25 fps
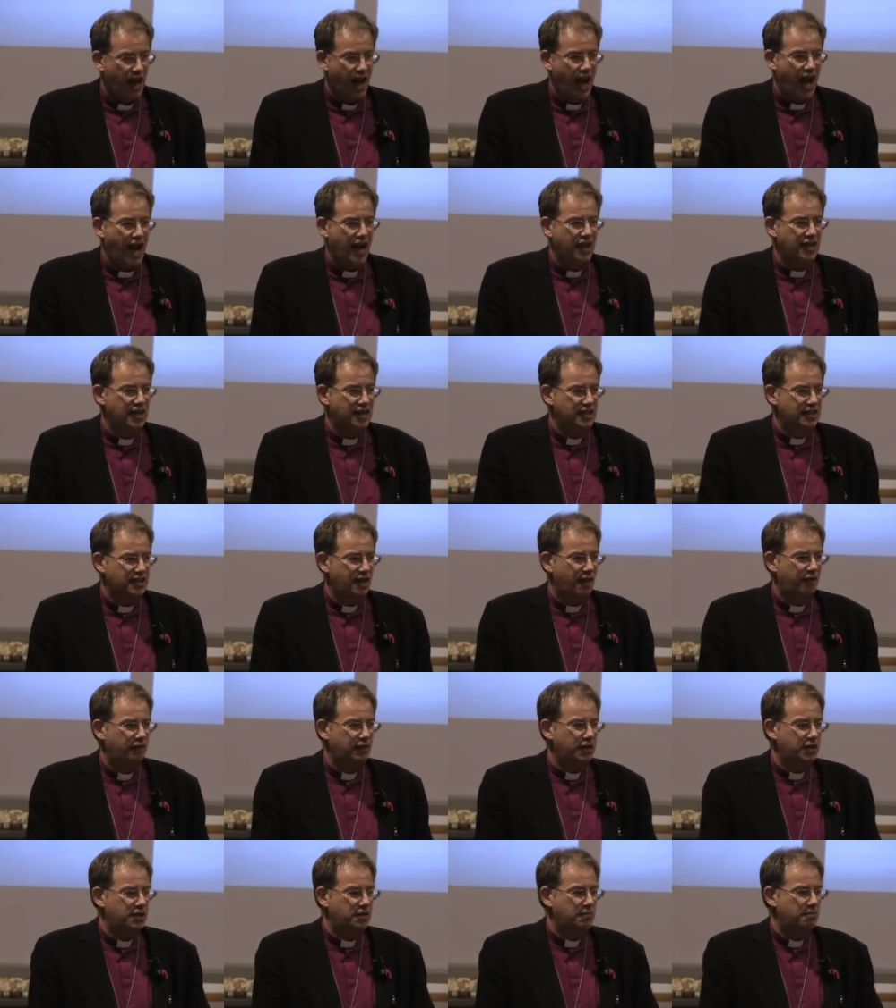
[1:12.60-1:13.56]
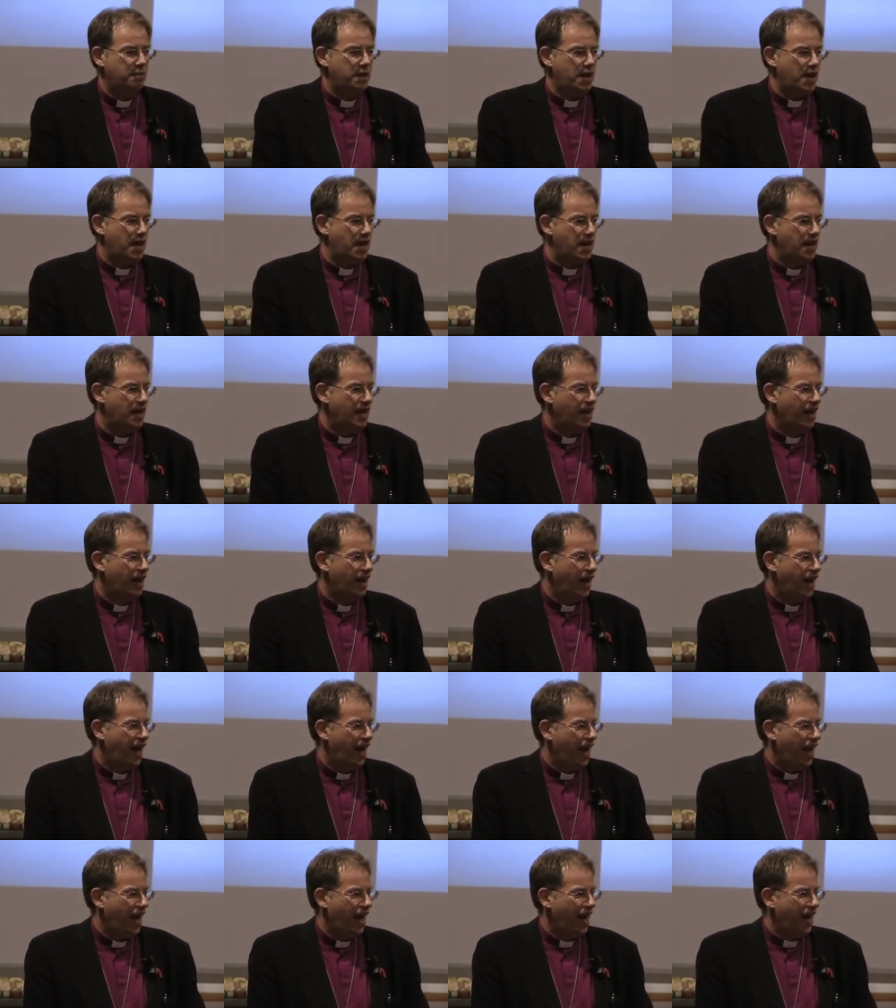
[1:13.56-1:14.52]
And it's lovely to be
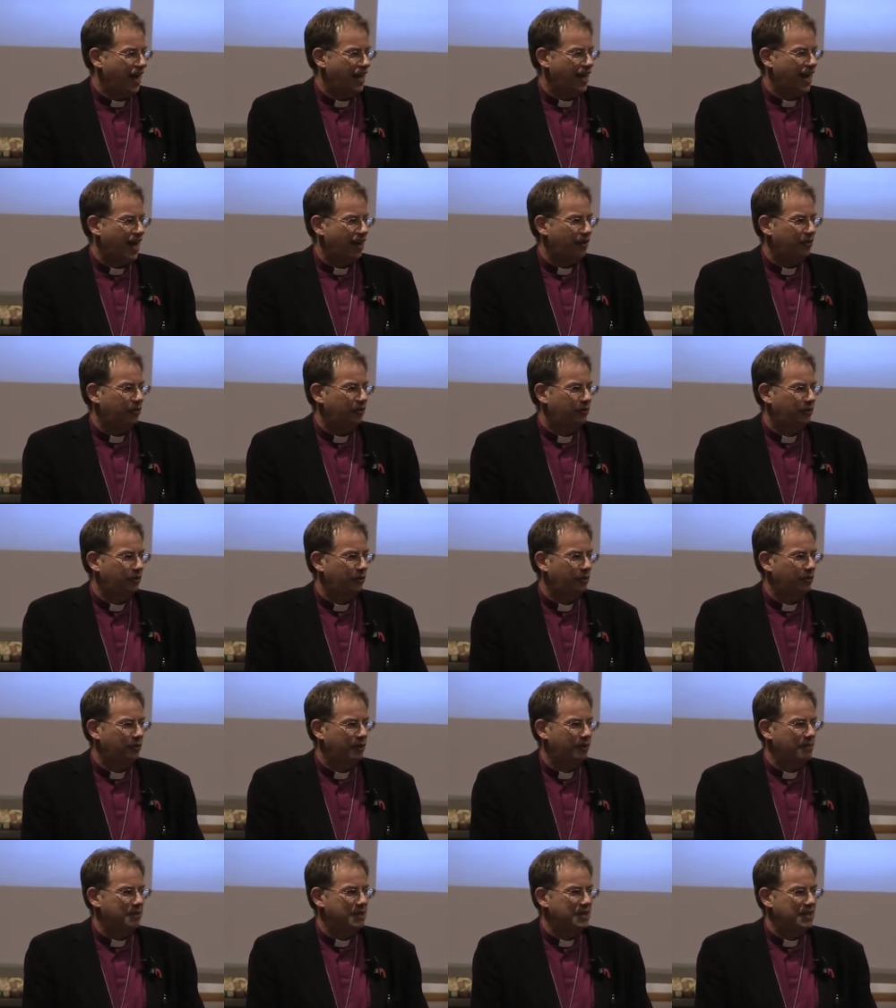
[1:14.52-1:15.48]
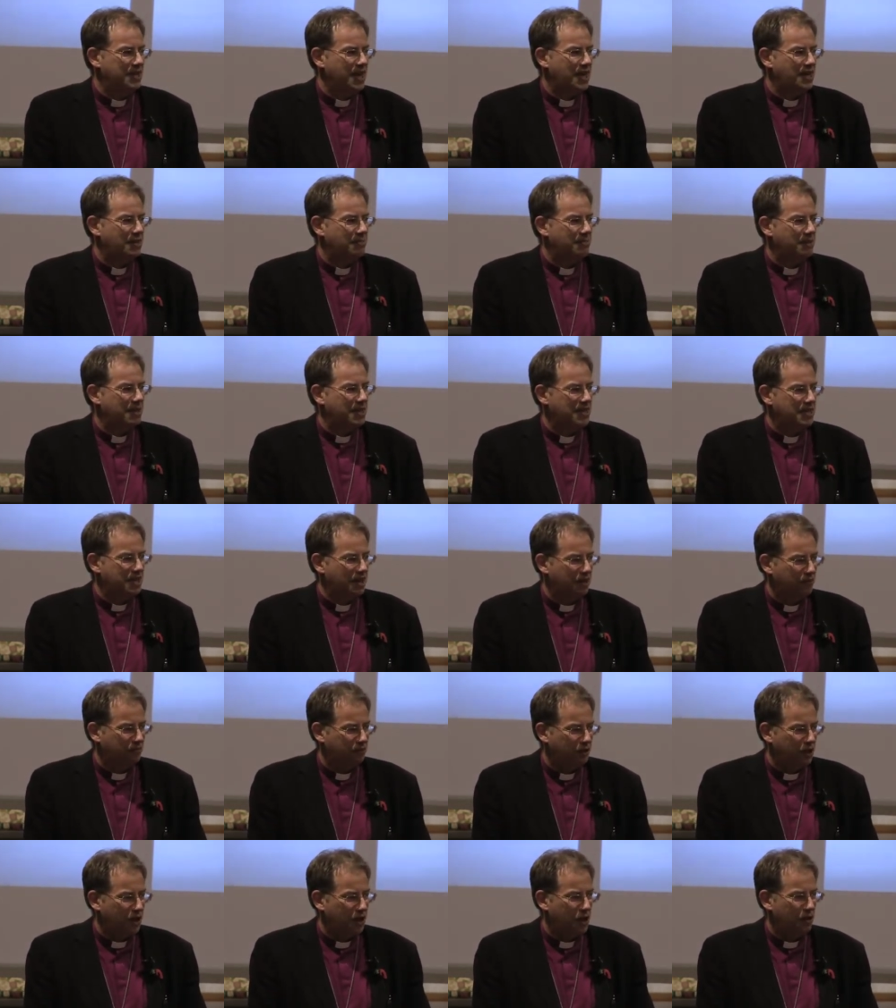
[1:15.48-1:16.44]
uh, in Ecclesall. Somebody said to me this
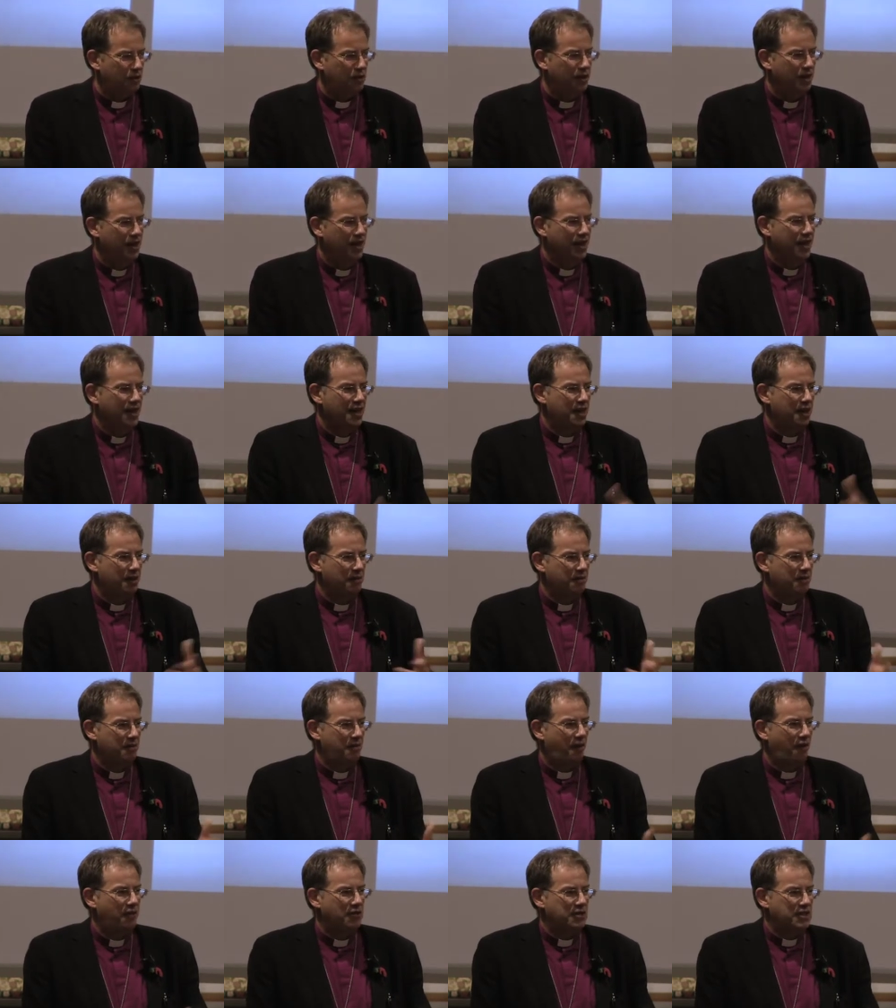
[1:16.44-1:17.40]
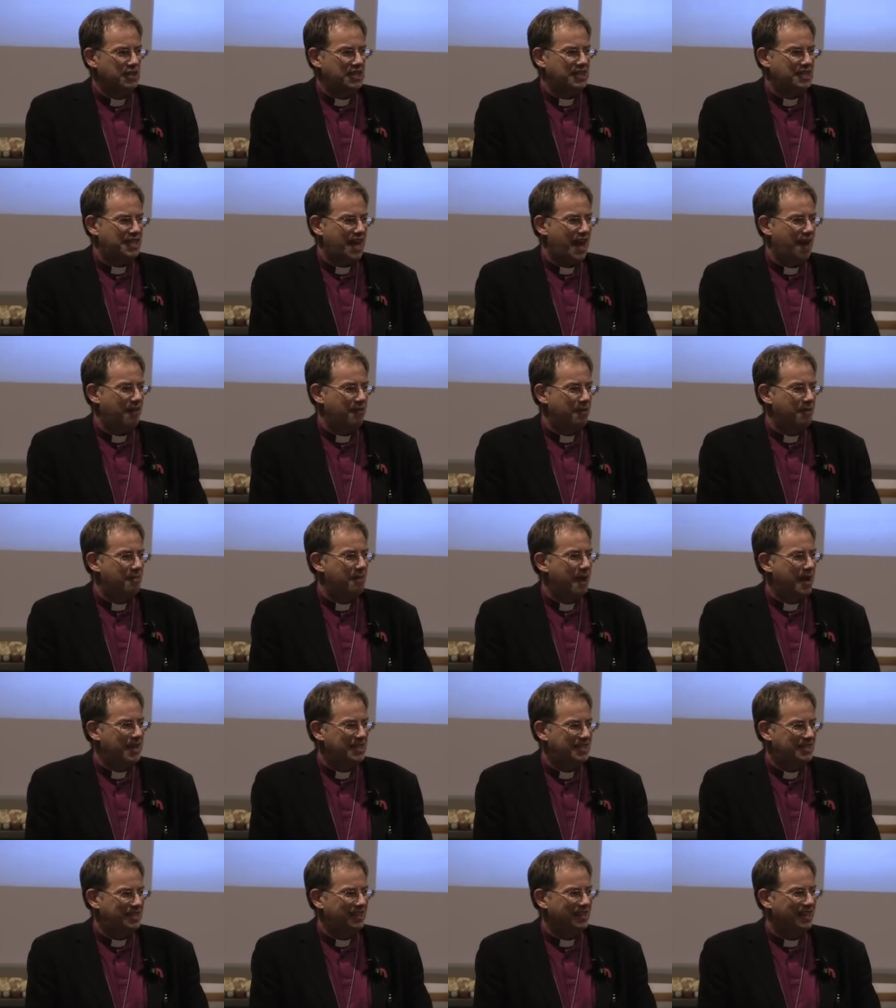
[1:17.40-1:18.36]
afternoon, we've obviously saved the
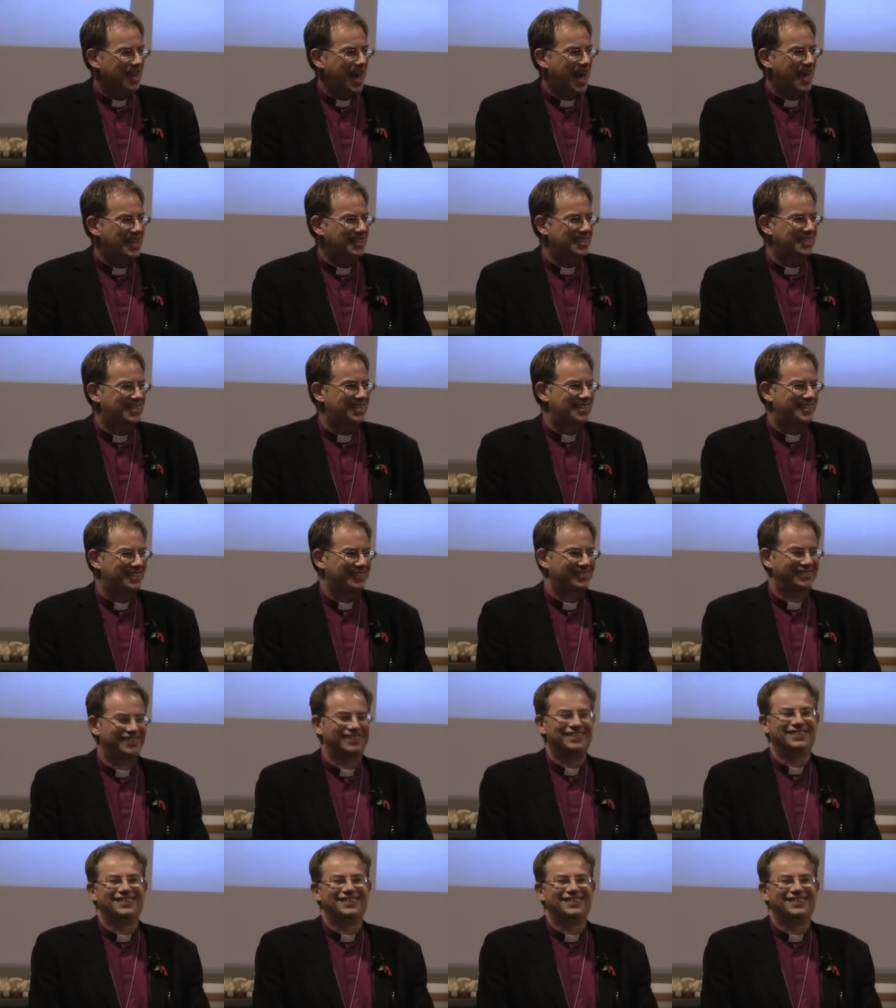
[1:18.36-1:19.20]
best to last.